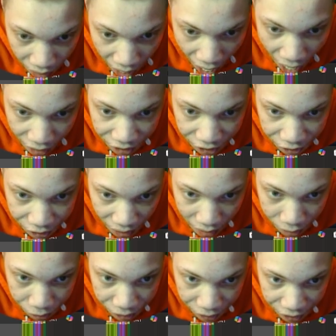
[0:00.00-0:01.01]
Actually
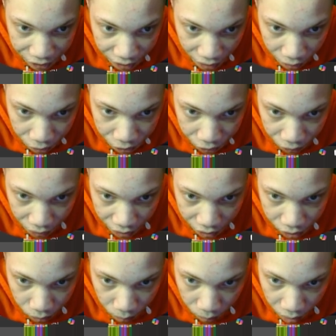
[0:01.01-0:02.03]
titles in these angles. So yeah,
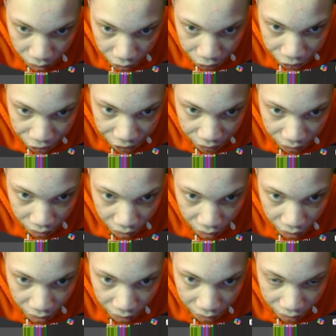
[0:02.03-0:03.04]
so you see
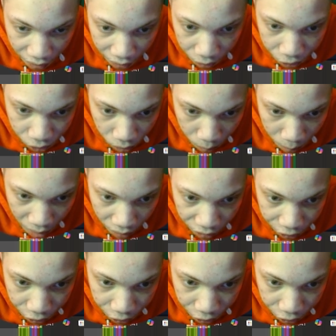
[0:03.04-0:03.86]
hidden angle. So what I'm gonna have it